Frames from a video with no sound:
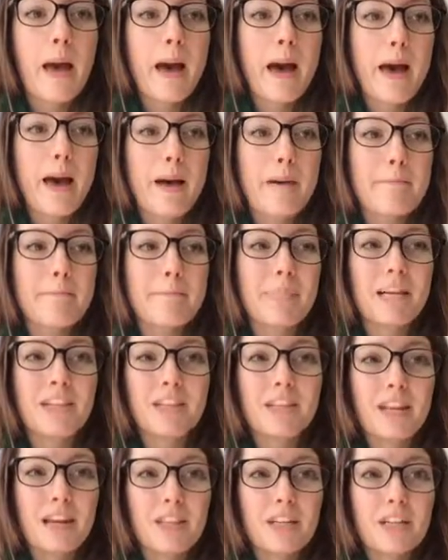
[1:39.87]
But
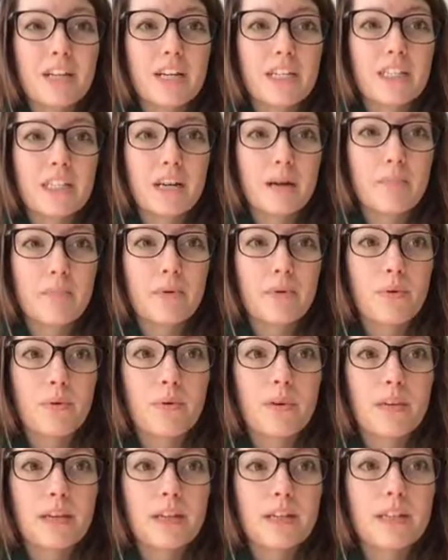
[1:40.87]
another
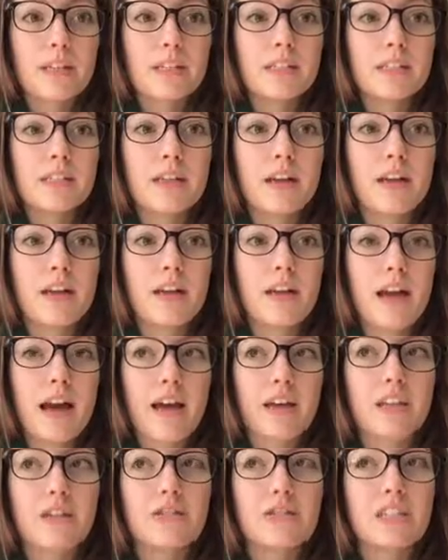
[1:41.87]
example is
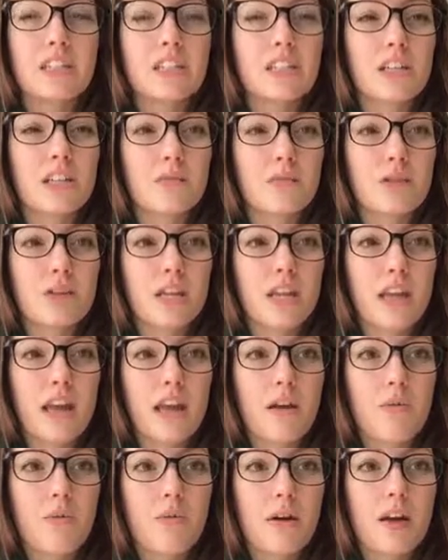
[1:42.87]
I use it to
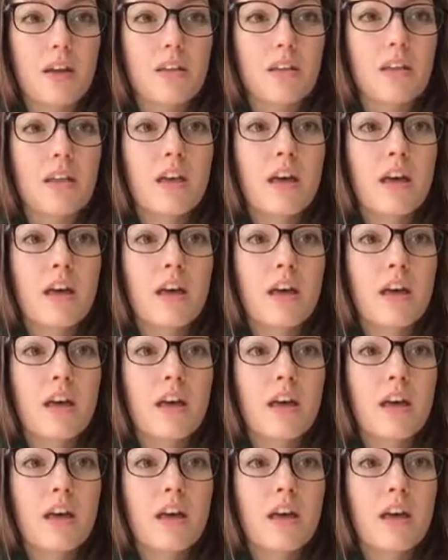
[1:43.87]
communicate with